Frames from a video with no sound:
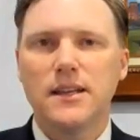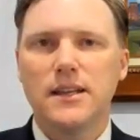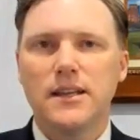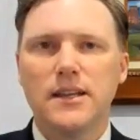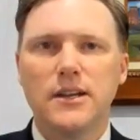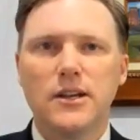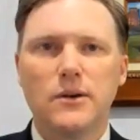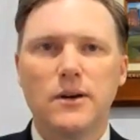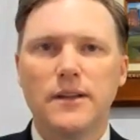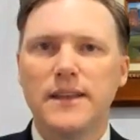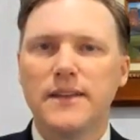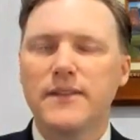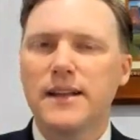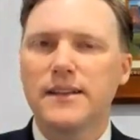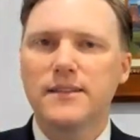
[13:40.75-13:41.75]

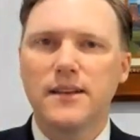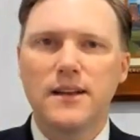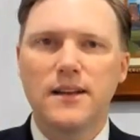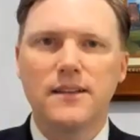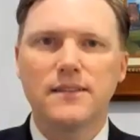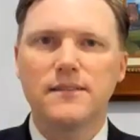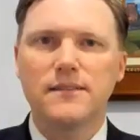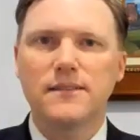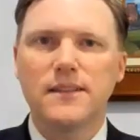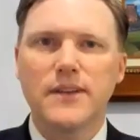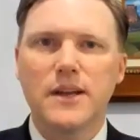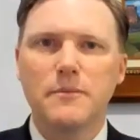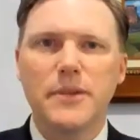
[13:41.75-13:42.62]
they've got